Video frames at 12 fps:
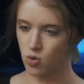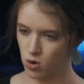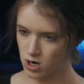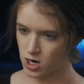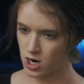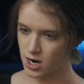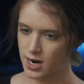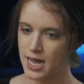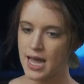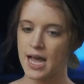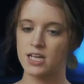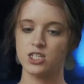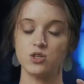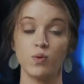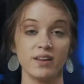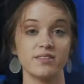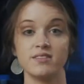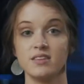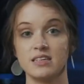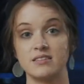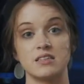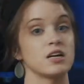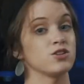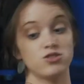order, and she wants things
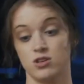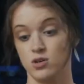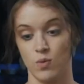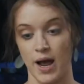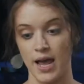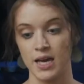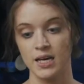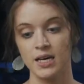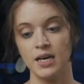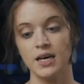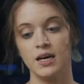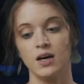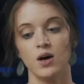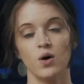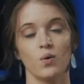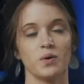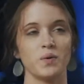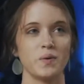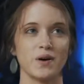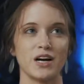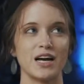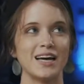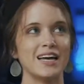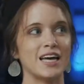done a certain way. When we were
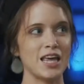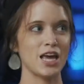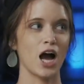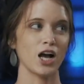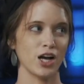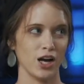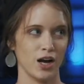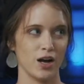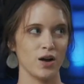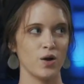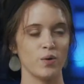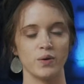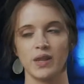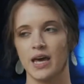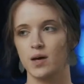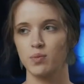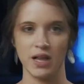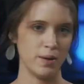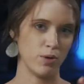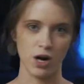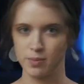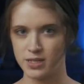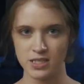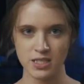younger, we would play
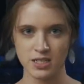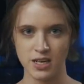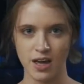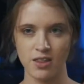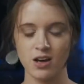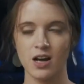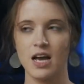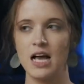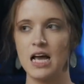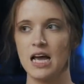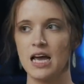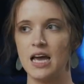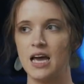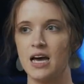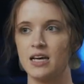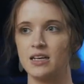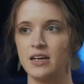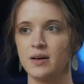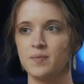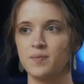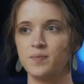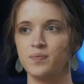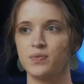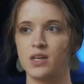Barbies together, and
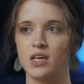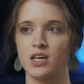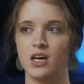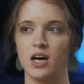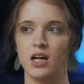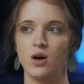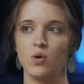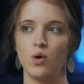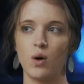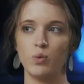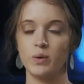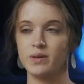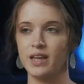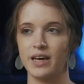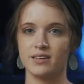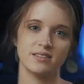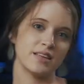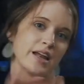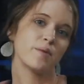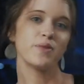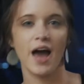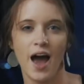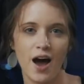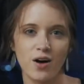we would set up the
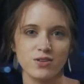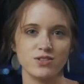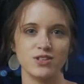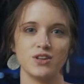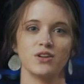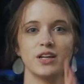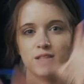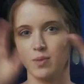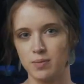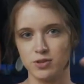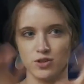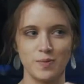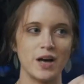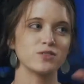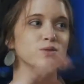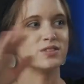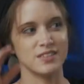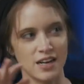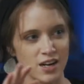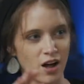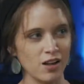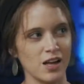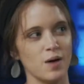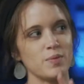house, like the Barbie dream house. We'd set it
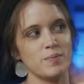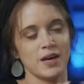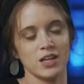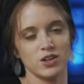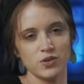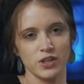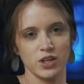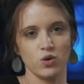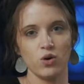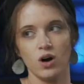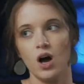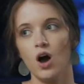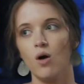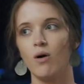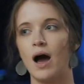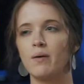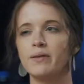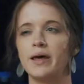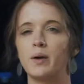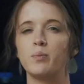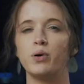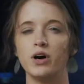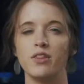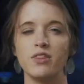all up and make it look really cool. Well, I would
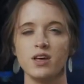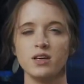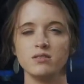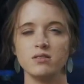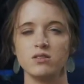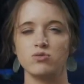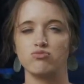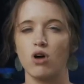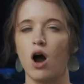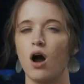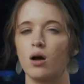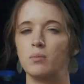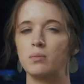put things in the wrong